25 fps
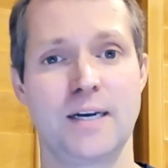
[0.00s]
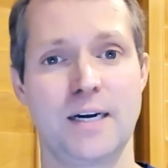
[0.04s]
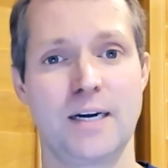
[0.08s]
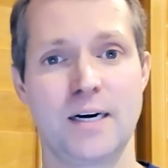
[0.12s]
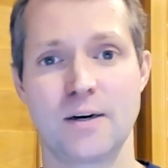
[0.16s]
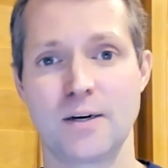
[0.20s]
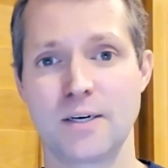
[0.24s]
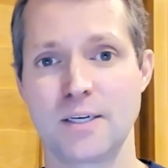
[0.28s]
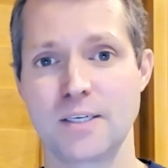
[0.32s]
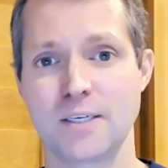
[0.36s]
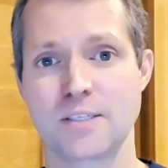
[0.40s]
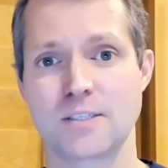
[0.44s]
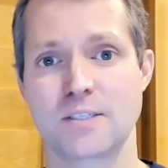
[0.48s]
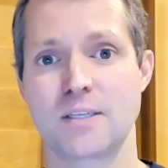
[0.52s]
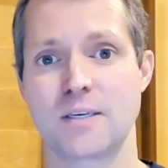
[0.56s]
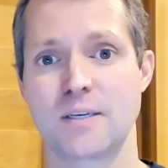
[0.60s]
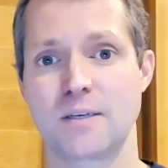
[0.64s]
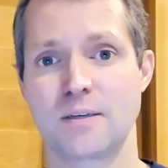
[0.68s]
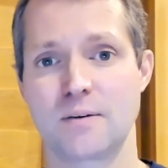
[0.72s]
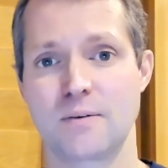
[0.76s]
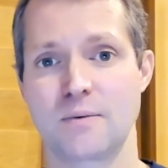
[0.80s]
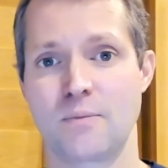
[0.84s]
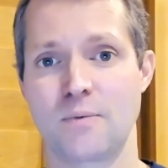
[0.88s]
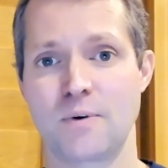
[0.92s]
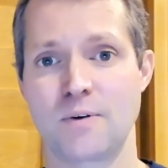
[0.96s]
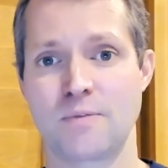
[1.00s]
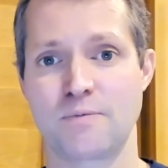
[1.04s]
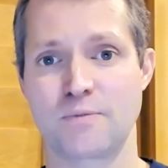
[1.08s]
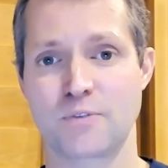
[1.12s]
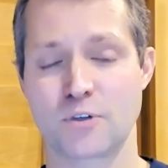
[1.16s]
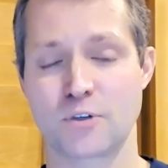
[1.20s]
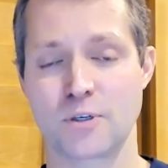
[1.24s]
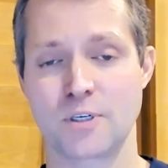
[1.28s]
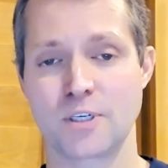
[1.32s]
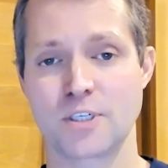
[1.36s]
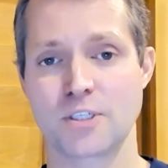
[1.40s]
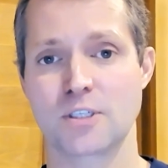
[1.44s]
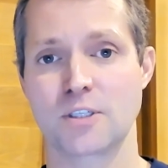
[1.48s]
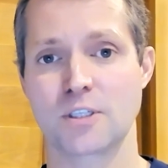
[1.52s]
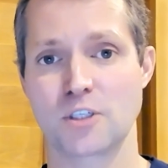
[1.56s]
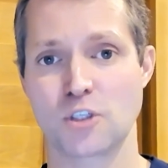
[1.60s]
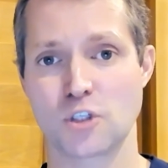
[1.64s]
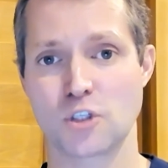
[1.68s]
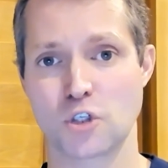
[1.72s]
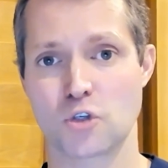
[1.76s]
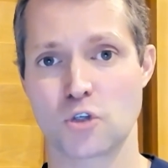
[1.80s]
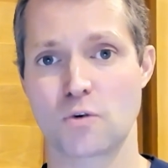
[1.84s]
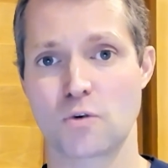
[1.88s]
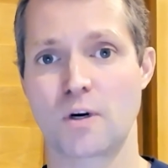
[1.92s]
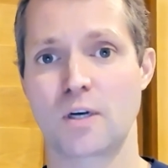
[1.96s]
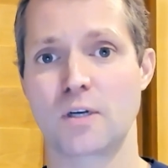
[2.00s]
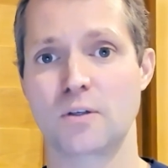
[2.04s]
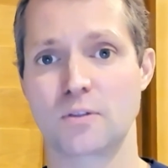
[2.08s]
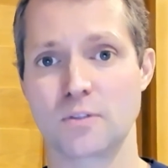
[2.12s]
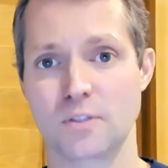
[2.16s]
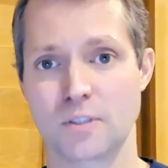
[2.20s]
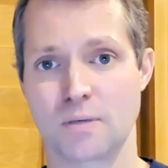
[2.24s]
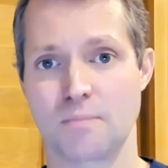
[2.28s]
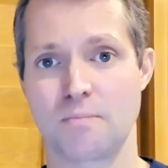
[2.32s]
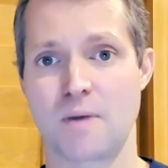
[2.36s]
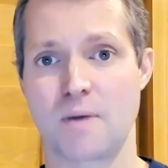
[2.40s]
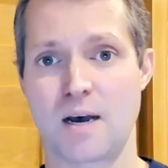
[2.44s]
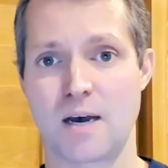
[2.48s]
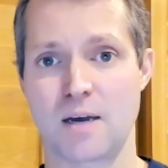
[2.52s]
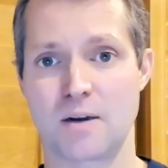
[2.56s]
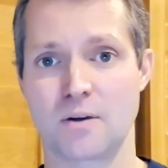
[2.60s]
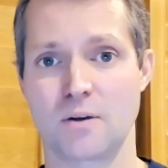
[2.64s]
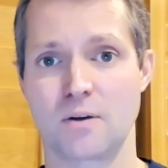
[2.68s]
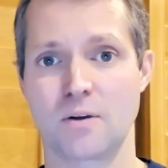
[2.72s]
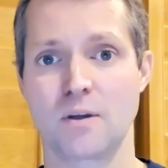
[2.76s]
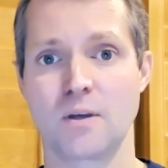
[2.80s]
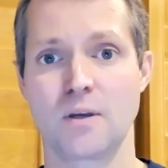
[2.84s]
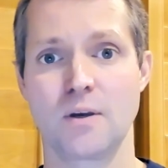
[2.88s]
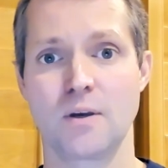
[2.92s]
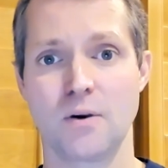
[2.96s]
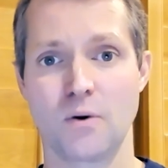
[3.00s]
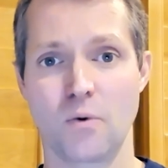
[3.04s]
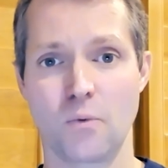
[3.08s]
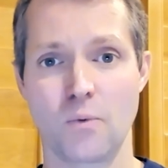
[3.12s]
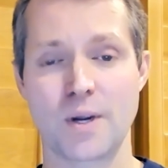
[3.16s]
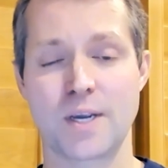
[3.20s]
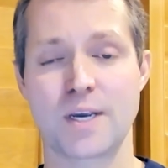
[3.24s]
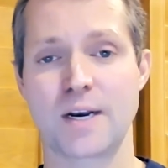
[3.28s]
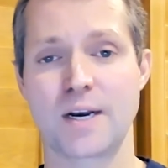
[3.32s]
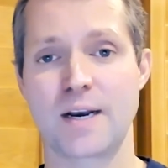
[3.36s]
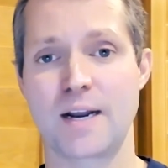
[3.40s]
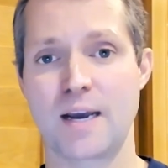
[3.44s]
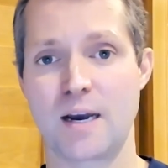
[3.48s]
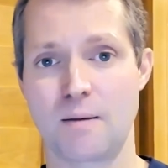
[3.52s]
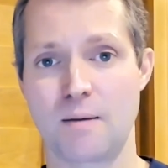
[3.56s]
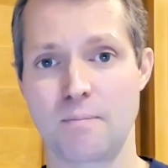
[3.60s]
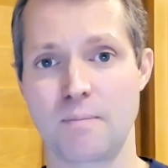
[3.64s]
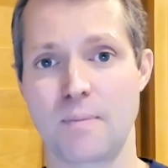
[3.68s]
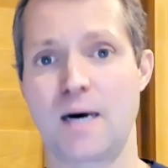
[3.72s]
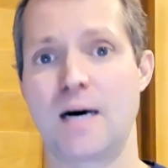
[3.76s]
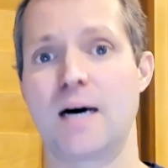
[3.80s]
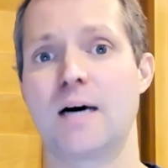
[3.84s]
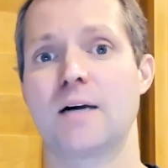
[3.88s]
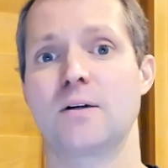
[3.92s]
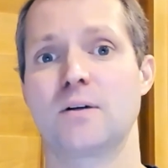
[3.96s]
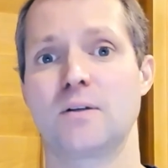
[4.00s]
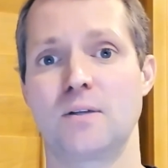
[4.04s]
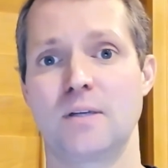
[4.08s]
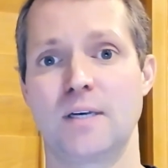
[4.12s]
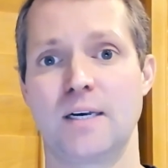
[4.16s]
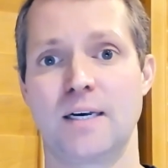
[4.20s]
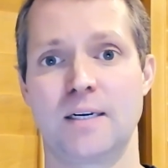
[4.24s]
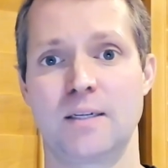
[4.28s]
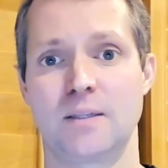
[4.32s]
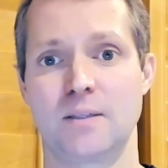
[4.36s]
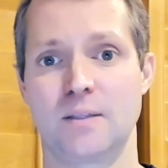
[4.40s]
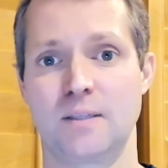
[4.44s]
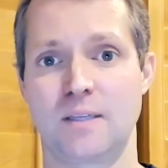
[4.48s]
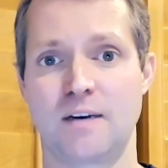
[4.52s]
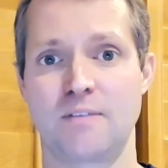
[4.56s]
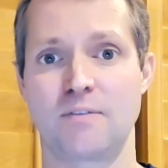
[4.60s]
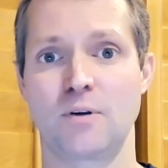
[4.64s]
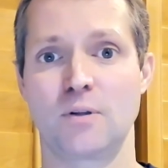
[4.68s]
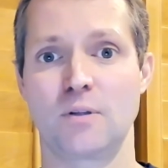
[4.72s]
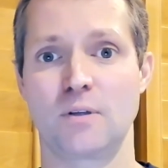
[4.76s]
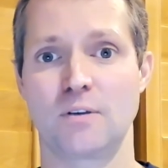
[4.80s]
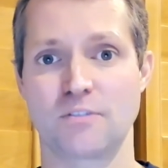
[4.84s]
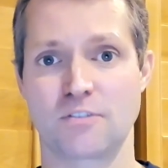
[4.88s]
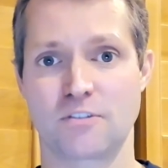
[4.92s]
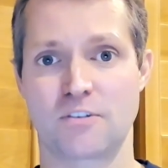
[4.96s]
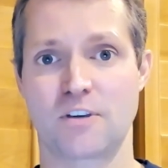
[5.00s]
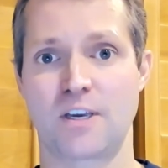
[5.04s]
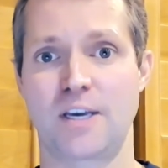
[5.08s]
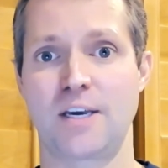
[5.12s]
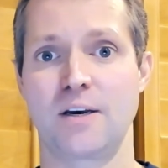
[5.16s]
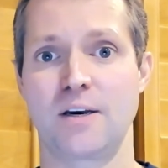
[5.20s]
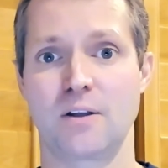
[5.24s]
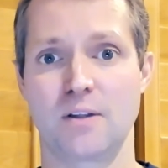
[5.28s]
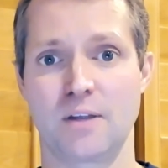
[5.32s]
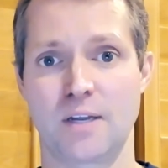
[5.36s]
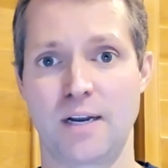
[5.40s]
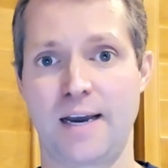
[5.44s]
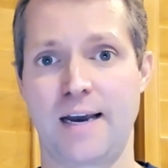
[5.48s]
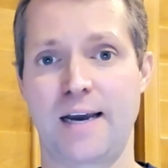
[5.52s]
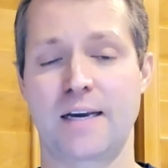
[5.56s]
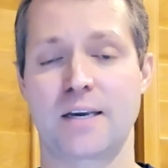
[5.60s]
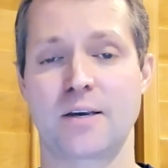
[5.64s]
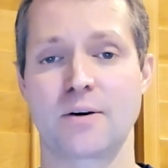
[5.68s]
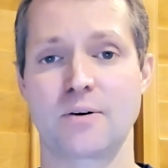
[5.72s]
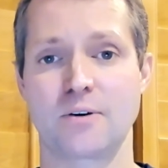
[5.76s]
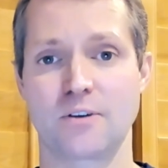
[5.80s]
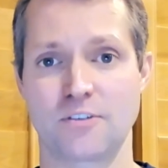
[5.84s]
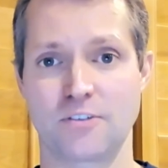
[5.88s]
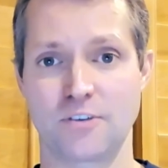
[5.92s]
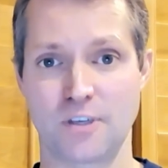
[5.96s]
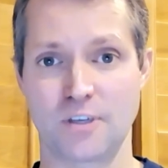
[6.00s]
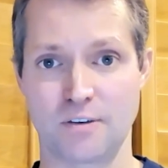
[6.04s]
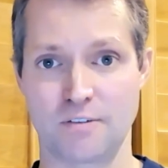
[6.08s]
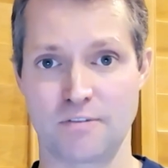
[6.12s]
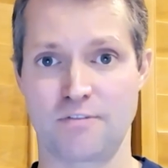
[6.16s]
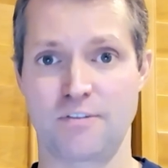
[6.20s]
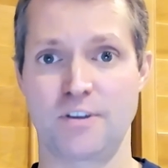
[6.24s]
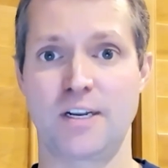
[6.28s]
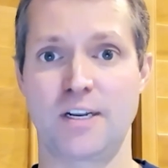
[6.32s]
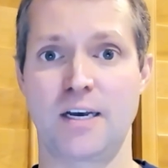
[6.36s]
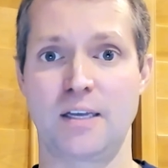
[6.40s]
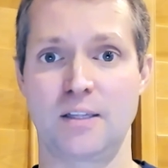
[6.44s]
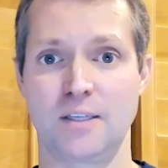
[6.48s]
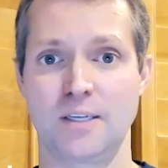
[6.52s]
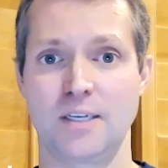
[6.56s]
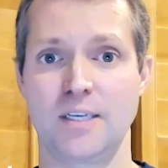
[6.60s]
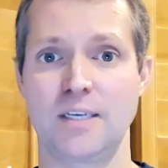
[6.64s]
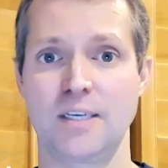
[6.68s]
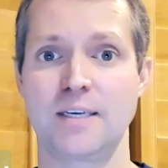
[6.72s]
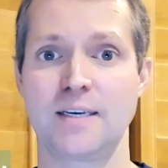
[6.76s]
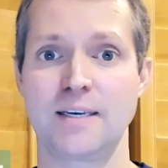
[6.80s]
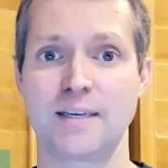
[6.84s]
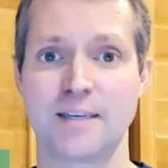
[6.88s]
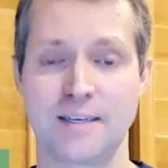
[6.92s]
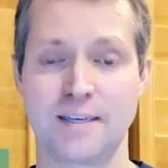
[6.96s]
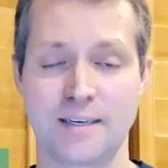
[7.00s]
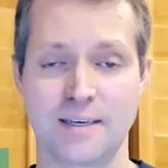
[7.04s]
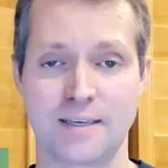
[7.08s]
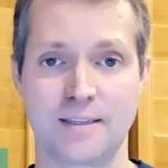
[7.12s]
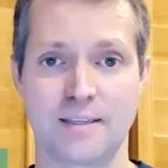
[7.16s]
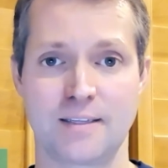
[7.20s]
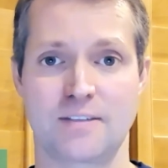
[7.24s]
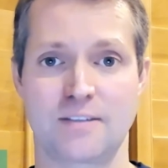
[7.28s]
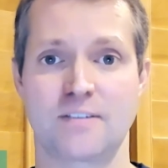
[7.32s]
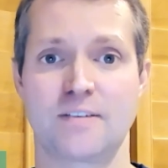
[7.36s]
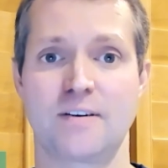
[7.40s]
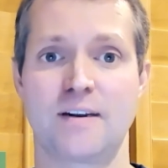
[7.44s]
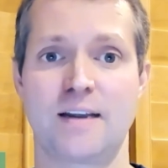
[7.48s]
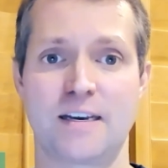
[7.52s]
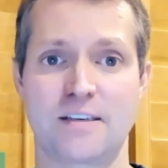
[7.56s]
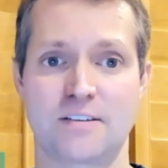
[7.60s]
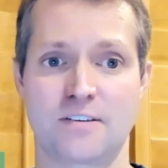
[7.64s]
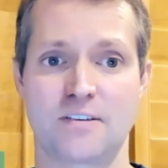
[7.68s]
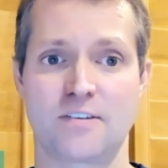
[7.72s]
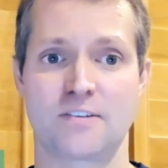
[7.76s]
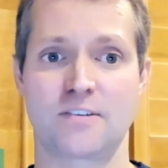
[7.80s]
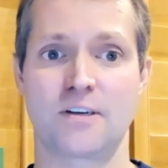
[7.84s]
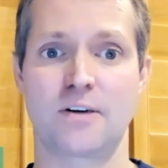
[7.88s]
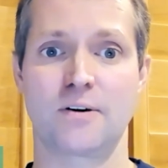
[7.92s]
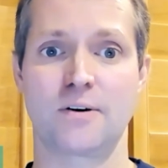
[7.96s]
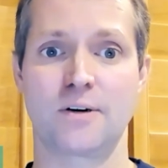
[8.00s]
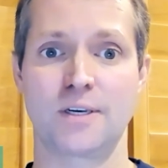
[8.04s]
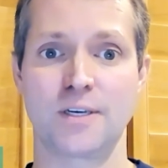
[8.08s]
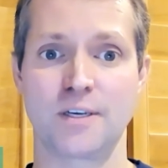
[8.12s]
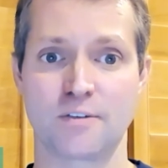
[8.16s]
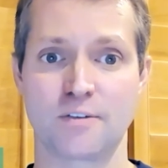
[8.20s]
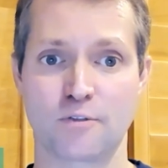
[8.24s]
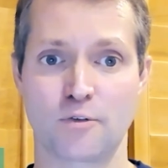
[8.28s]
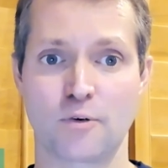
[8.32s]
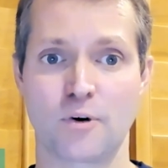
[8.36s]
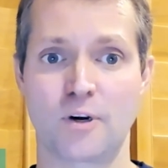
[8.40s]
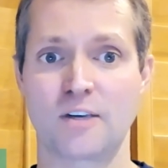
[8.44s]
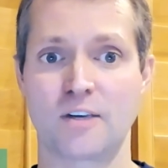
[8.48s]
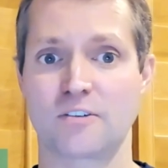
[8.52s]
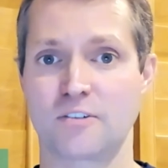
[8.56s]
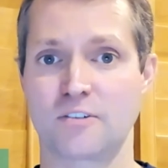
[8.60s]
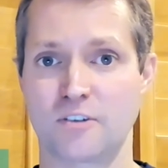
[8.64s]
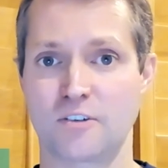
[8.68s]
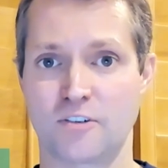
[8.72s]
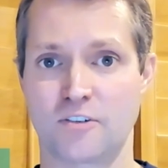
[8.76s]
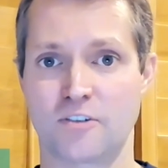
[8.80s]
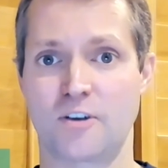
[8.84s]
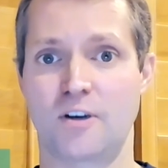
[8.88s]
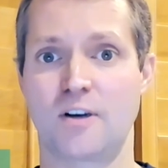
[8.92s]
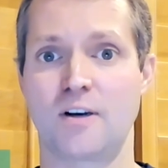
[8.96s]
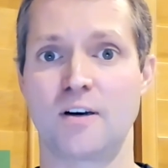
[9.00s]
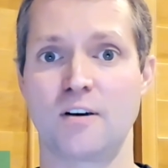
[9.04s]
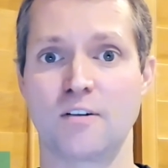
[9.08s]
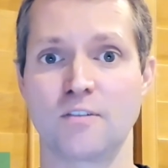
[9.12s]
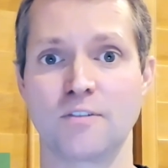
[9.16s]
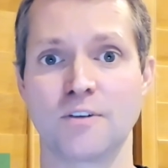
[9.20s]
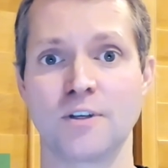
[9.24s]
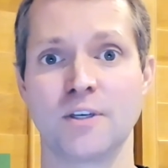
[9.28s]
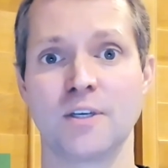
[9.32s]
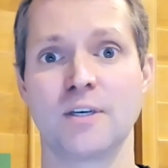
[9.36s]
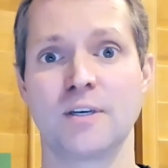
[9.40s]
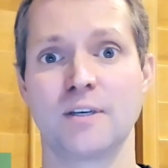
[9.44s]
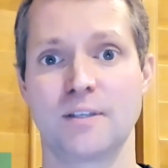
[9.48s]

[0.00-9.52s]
Areas that we've traditionally struggled to model, we can now model at a level of scale and accuracy and fidelity that's necessary for us to solve